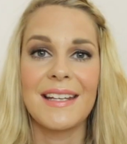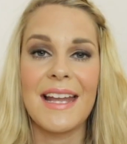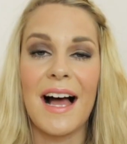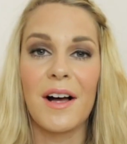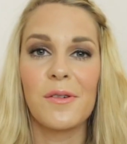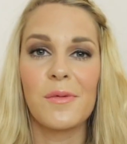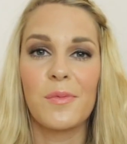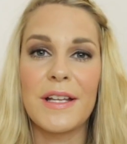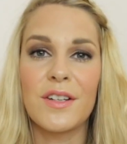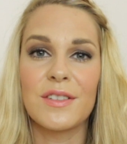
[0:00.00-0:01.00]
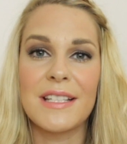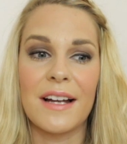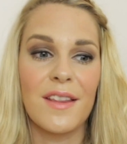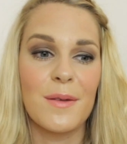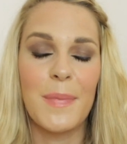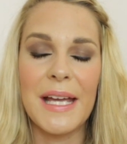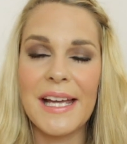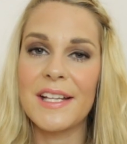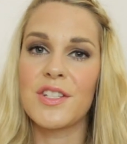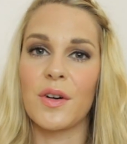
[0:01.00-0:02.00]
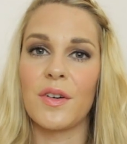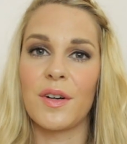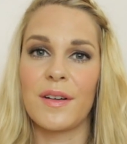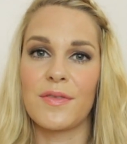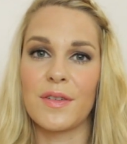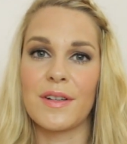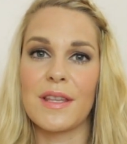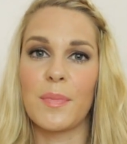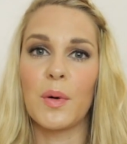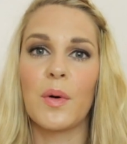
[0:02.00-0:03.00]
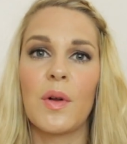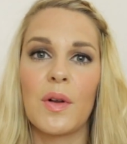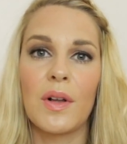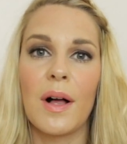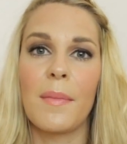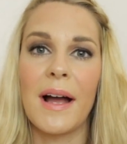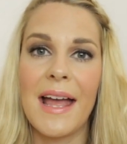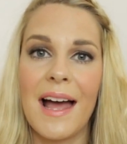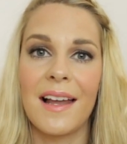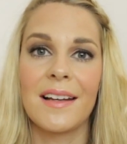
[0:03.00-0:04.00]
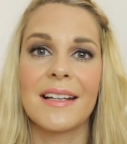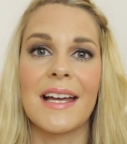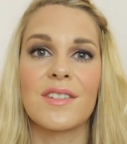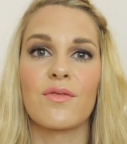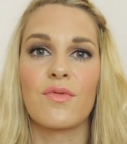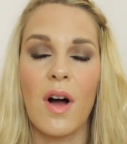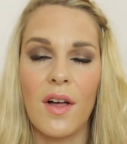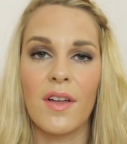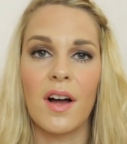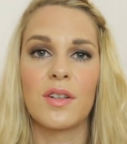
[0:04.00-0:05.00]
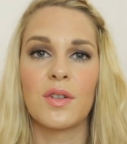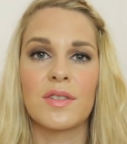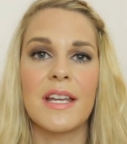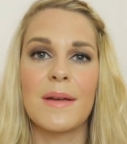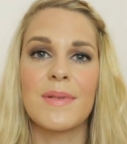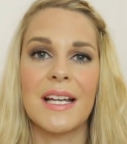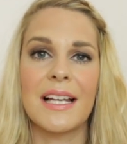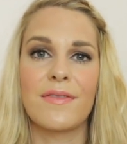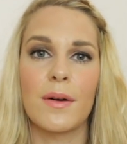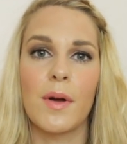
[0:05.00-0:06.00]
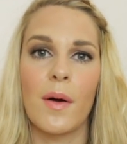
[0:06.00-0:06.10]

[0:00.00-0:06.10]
Now, when you're down on the beach or if you're in the pool, my hair gets rather knotty, particularly if I'm